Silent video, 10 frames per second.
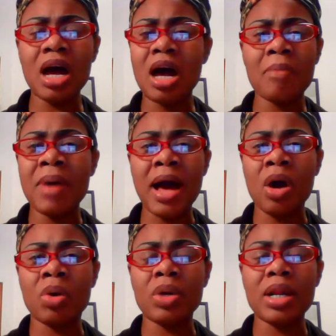
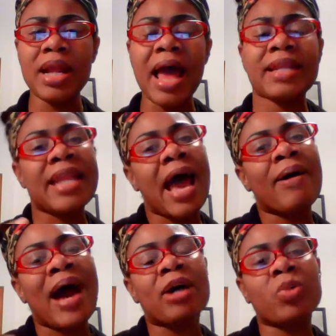about, now
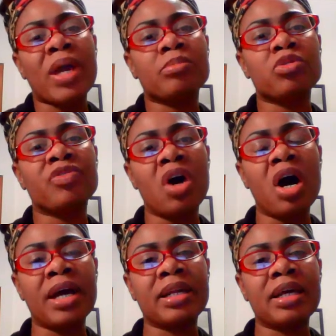how do I move
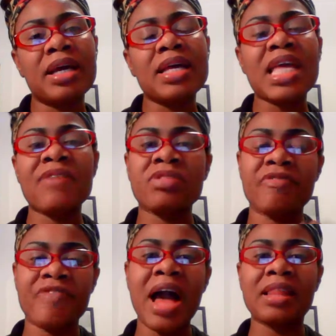on given the
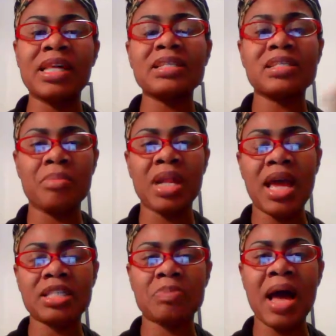fact that somebody
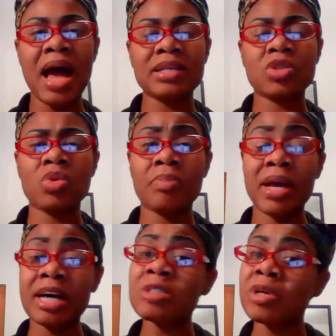has passed? Or
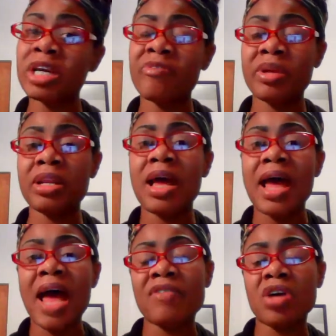my husband could have been
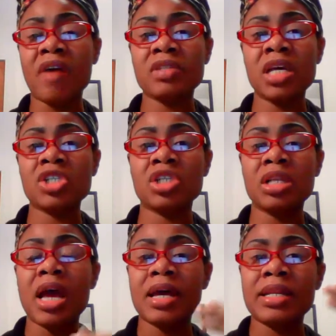having the
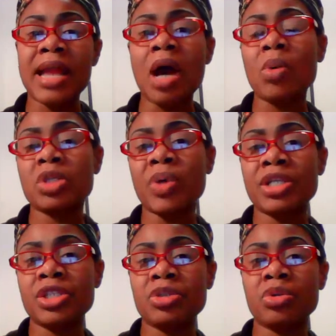conversation, now what do I
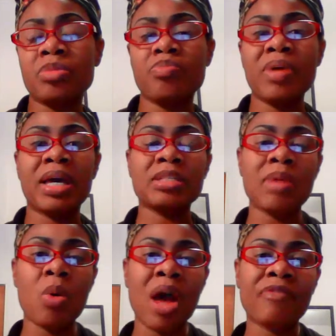do because
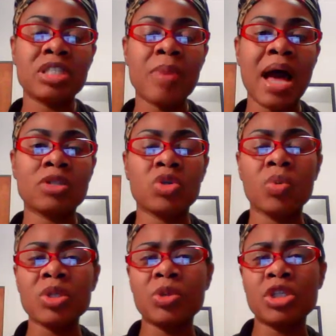my wife has passed? Or
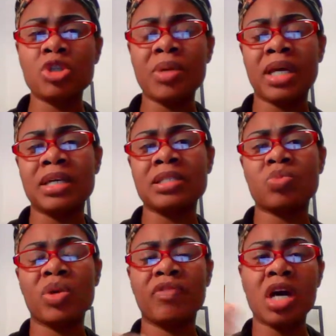what do we do because
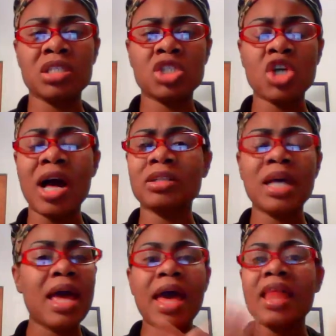we've lost a child?
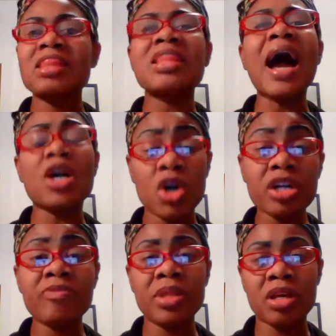That could
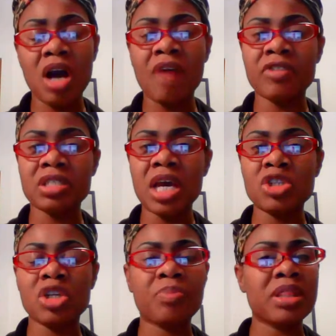have been the
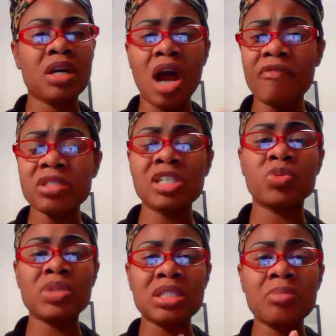conversation, but the conversation
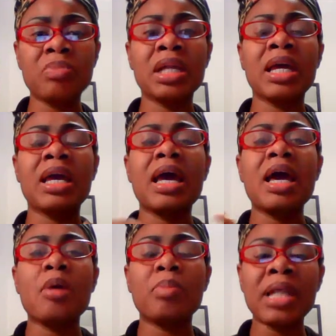was simply
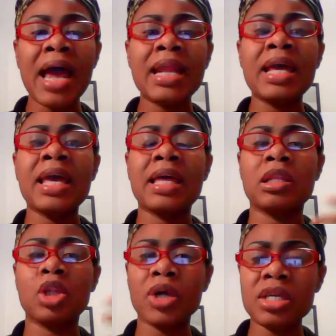planning
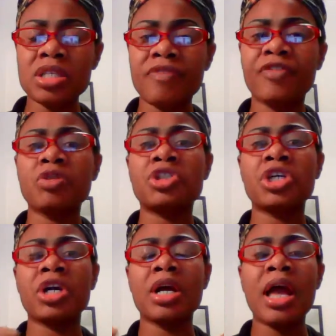and looking to the
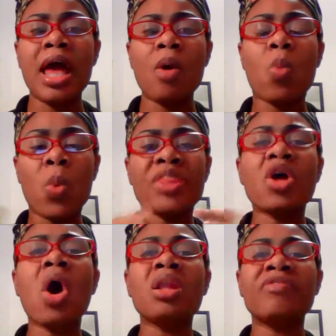future with
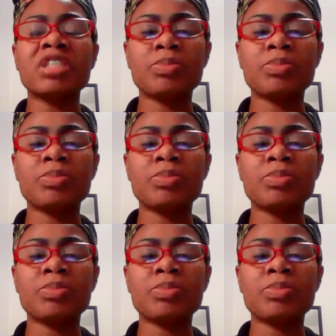all of us